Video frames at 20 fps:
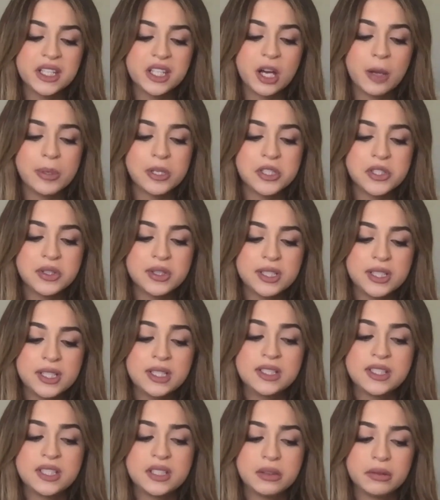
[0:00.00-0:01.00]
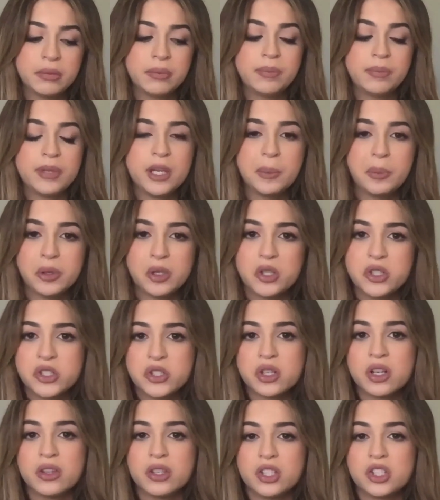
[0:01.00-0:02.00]
opportunity to be a
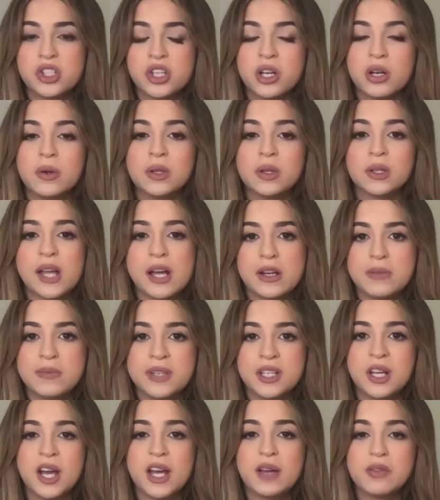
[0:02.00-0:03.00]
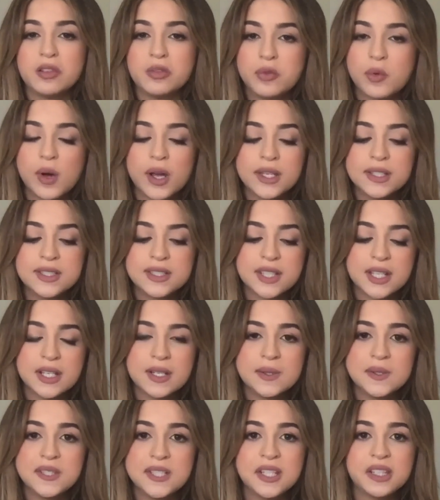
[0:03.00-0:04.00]
producer on the show allowed me to have a voice and a
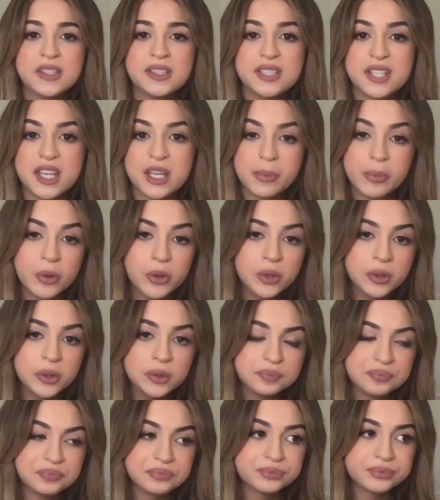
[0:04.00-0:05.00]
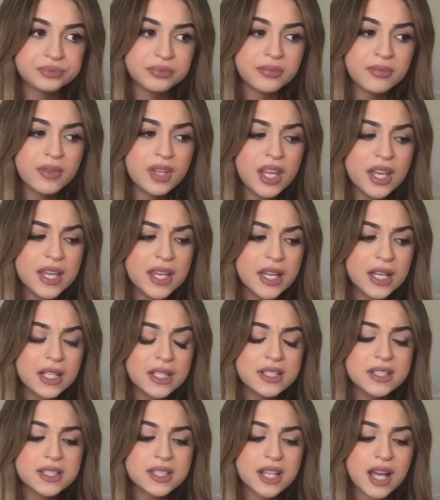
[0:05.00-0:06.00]
seat at the table.
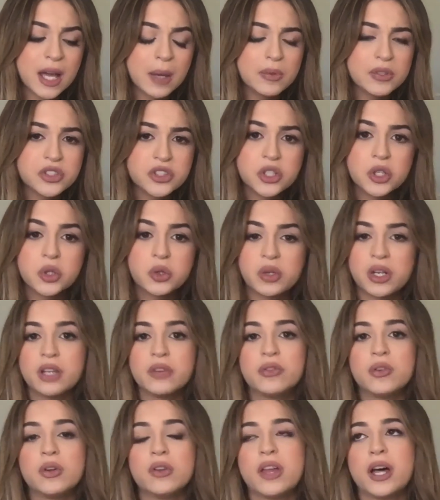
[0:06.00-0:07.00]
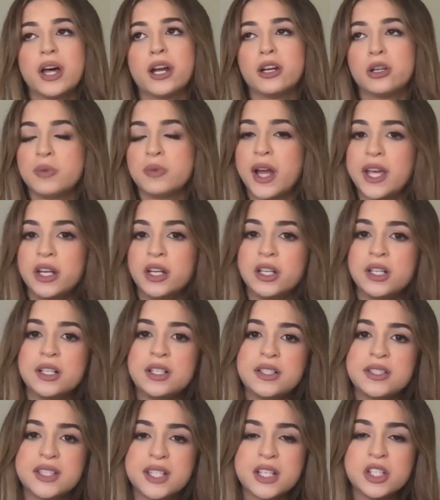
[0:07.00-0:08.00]
And I was so grateful that our
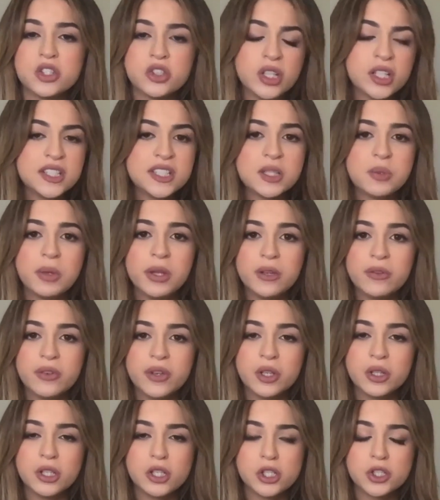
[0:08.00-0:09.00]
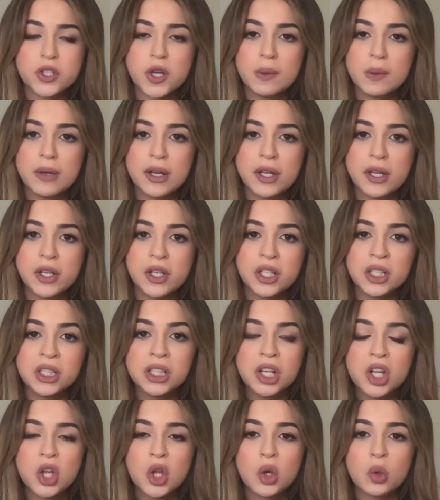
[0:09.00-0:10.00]
writers and Tracy Wigfield, our showrunner,
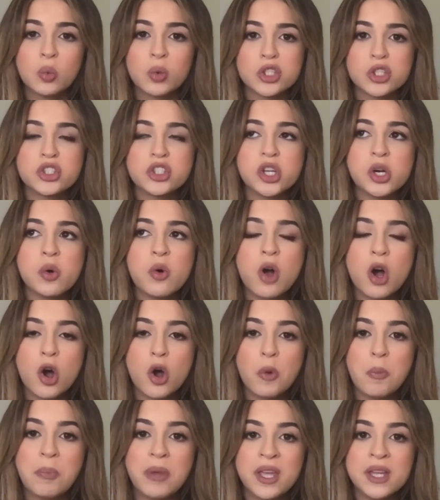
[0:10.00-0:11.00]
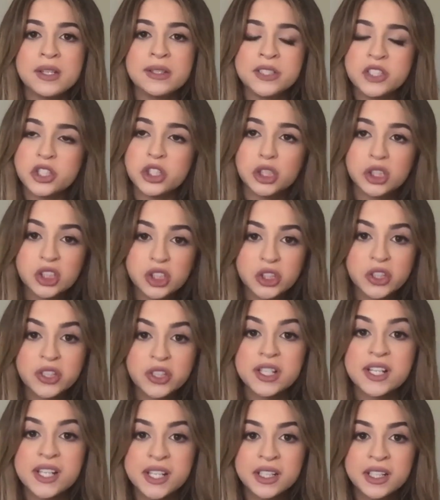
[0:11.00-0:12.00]
were so open to
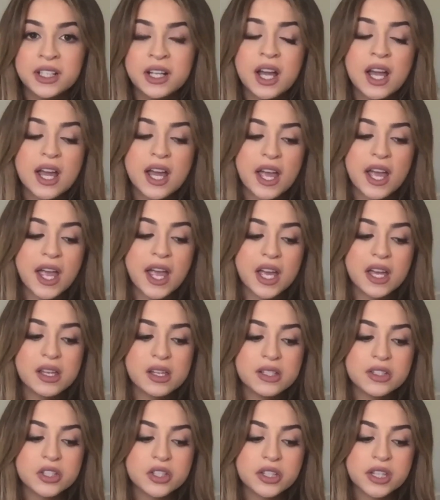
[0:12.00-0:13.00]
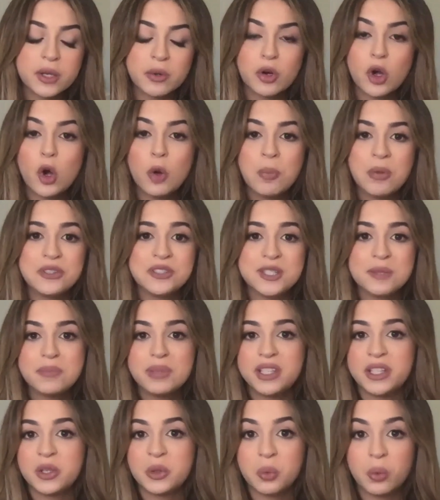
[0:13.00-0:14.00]
learning, and they were open to
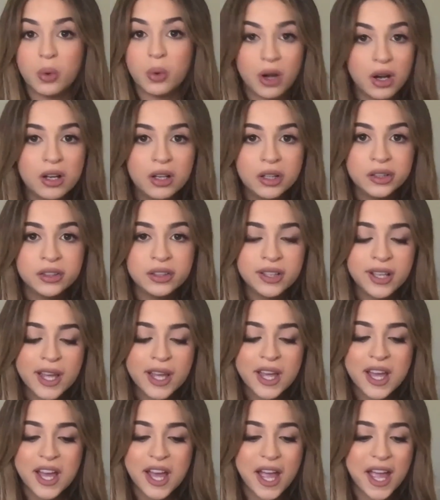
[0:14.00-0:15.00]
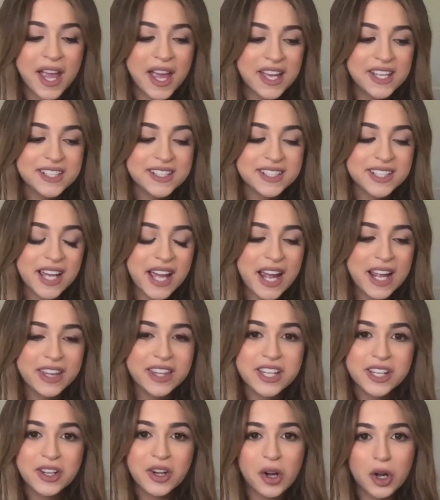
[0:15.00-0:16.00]
being wrong. And I
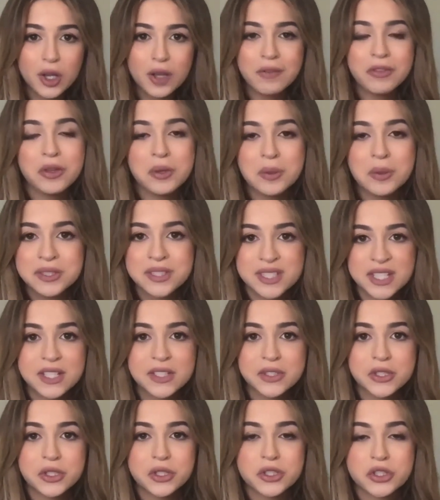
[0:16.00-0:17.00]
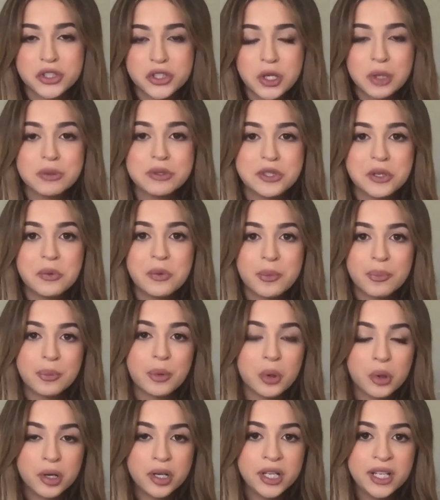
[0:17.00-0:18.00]
think all of those things are so, so
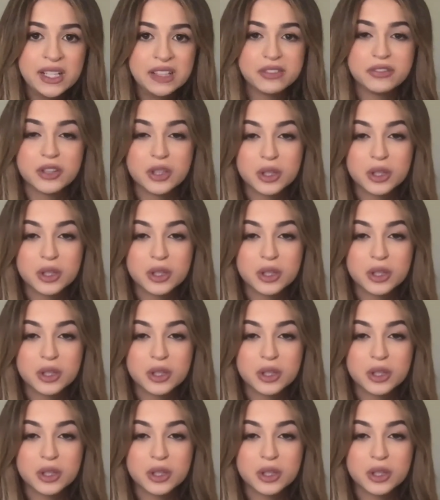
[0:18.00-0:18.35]
important for